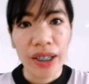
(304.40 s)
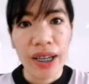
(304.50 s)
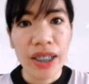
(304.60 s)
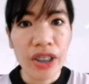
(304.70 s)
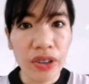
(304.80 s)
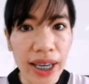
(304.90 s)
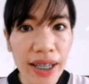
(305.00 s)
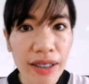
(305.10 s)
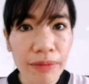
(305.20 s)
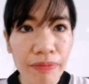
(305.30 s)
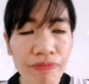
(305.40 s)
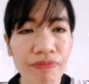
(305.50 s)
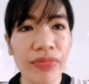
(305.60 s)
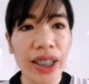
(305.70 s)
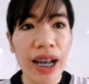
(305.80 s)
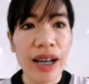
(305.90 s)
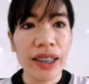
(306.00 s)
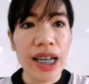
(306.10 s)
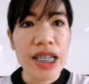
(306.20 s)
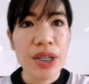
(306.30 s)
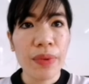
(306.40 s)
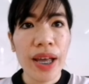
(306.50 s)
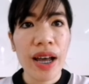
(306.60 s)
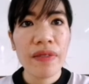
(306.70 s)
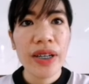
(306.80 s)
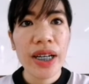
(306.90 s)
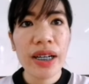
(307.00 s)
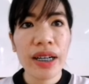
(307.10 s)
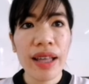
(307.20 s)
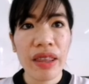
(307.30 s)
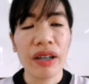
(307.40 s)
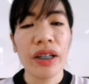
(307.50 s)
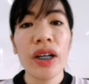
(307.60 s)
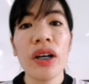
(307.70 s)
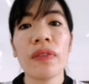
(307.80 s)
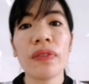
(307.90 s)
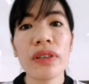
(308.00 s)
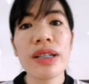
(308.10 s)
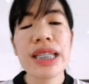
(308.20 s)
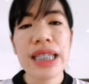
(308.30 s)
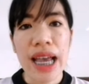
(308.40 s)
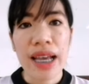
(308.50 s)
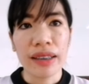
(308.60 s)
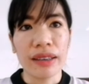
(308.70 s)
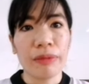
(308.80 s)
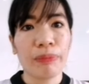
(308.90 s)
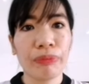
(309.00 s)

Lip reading: Okay, did you get it? Okay, so we have here another full cycle.